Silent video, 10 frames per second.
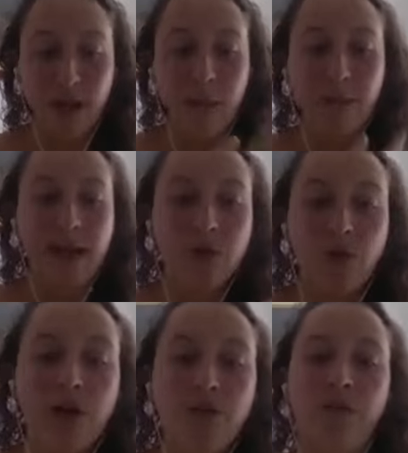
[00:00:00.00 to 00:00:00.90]

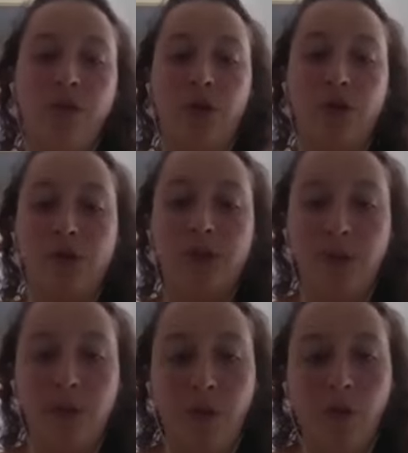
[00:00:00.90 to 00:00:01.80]
background of talking to these
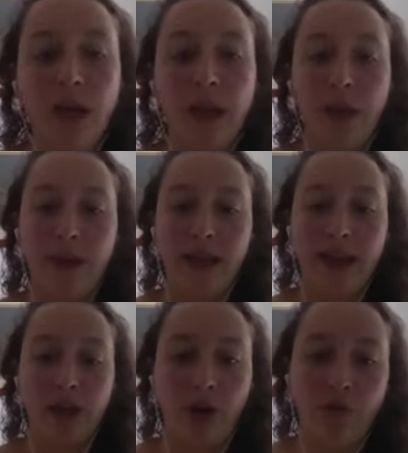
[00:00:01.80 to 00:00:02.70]
people, making a
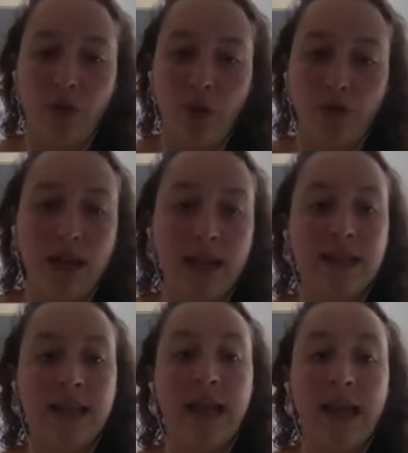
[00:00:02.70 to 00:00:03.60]
lot of
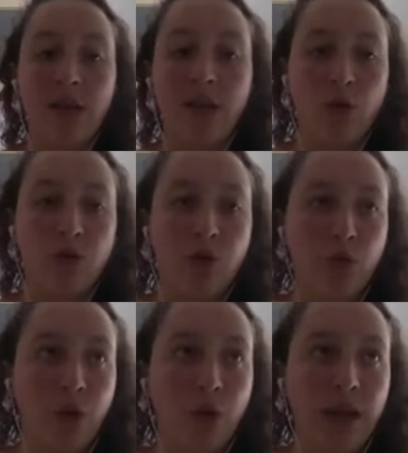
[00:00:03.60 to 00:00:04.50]
contacts, and also
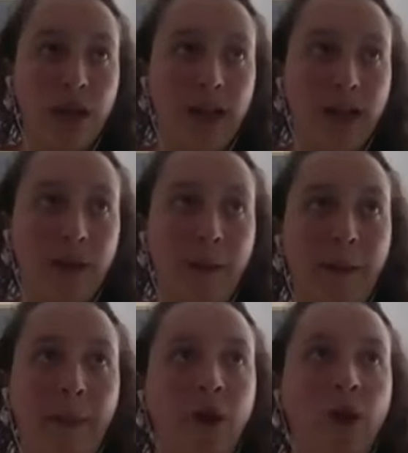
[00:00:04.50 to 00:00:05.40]
knowing
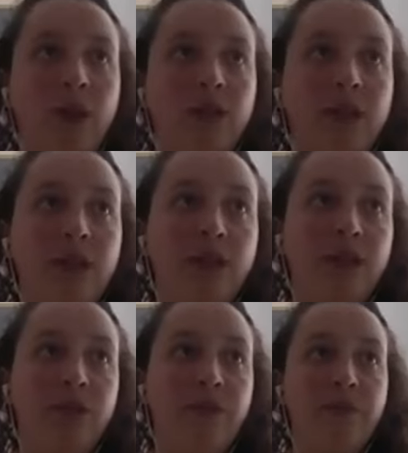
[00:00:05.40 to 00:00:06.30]
other
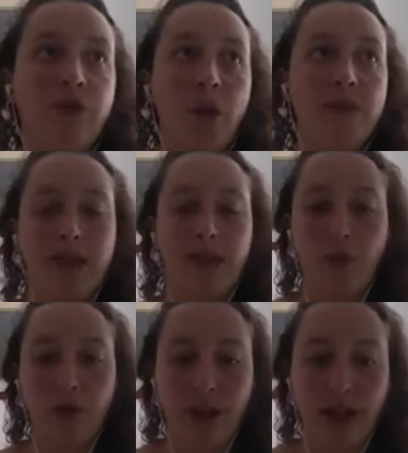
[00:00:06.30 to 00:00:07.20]
jobs that are
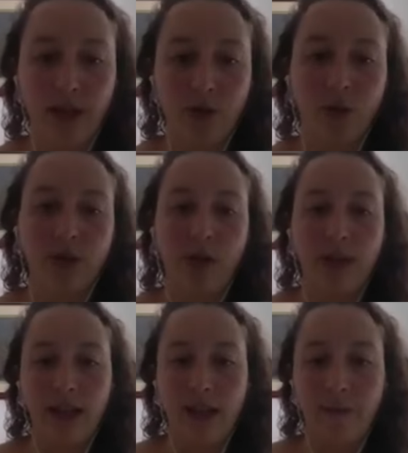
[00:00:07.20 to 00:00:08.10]
working. So now I
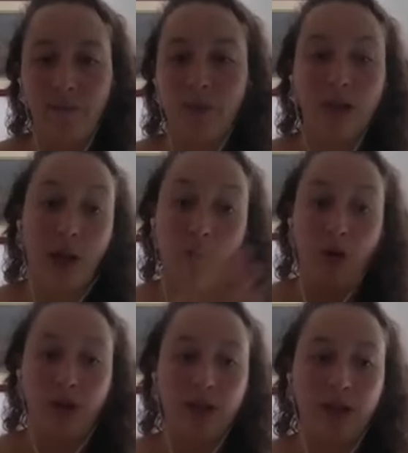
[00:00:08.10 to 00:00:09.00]
can,
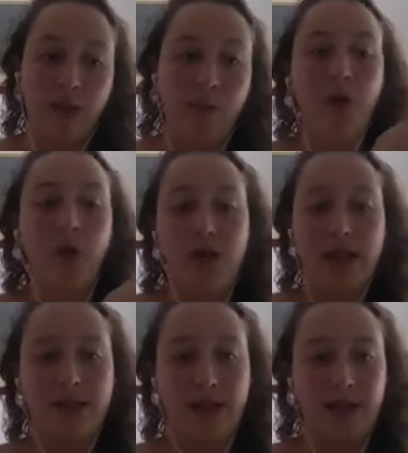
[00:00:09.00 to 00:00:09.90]
other projects
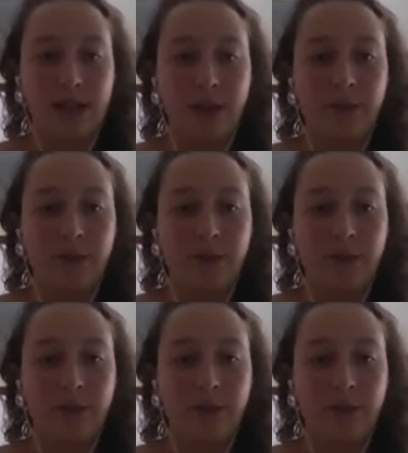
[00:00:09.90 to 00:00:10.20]
that are